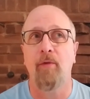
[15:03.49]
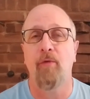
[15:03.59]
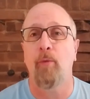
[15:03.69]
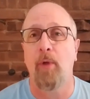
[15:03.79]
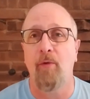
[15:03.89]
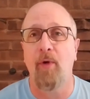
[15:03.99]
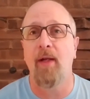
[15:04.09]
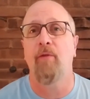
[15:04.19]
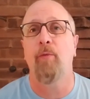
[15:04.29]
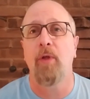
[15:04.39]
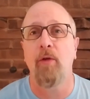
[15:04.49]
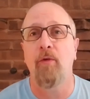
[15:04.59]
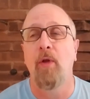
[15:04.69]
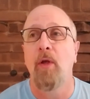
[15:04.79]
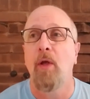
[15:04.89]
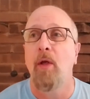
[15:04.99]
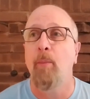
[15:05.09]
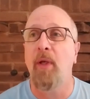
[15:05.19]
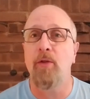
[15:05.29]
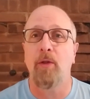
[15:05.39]
from what I read, if he's
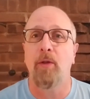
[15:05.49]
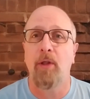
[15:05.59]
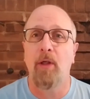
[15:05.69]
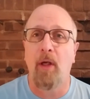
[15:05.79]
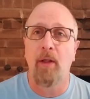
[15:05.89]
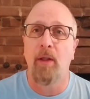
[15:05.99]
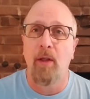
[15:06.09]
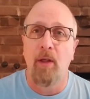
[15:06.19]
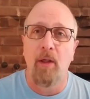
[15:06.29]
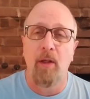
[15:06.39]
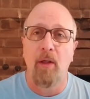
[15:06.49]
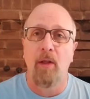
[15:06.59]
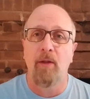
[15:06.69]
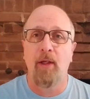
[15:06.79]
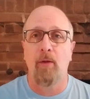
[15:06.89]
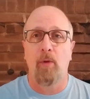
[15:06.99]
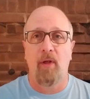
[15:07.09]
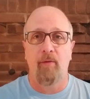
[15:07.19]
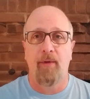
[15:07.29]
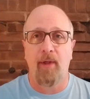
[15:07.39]
basically cut 10 to
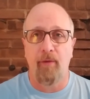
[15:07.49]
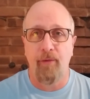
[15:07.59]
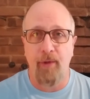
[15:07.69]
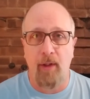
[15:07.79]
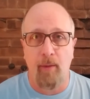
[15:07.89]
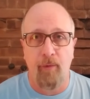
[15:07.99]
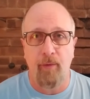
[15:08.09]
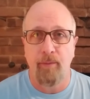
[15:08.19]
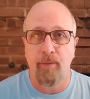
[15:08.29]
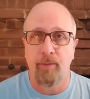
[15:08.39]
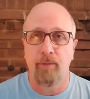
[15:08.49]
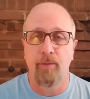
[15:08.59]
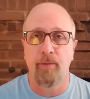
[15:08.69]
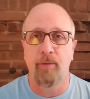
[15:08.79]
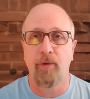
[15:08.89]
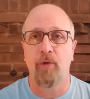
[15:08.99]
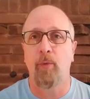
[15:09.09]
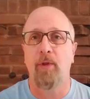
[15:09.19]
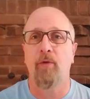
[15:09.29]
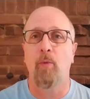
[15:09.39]
11,000 jobs just with
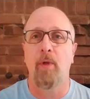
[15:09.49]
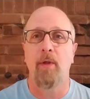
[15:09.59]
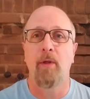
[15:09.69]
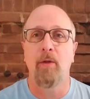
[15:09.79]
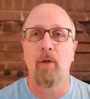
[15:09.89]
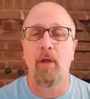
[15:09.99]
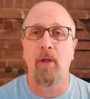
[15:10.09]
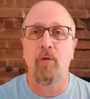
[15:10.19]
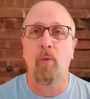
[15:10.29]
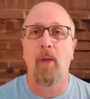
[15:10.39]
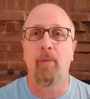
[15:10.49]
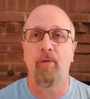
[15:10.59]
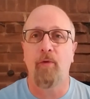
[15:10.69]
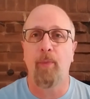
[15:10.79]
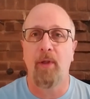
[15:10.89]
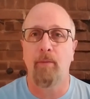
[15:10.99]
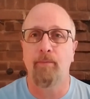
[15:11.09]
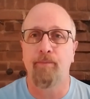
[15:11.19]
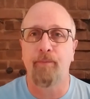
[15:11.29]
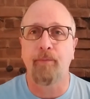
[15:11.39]
this one swipe of his pen
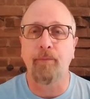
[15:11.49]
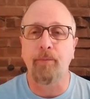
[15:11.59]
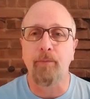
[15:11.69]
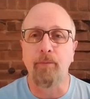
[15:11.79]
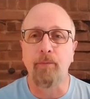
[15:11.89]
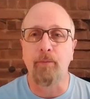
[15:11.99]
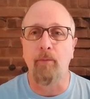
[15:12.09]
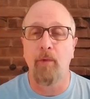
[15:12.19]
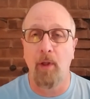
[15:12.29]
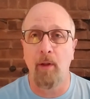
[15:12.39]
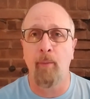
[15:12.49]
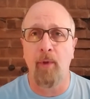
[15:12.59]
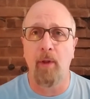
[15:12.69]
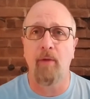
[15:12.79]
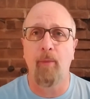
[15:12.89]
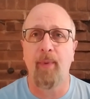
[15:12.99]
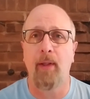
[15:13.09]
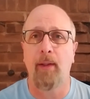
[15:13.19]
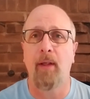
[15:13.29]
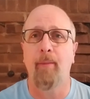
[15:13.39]
in the middle of a
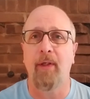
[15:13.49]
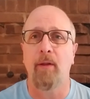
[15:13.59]
pandemic.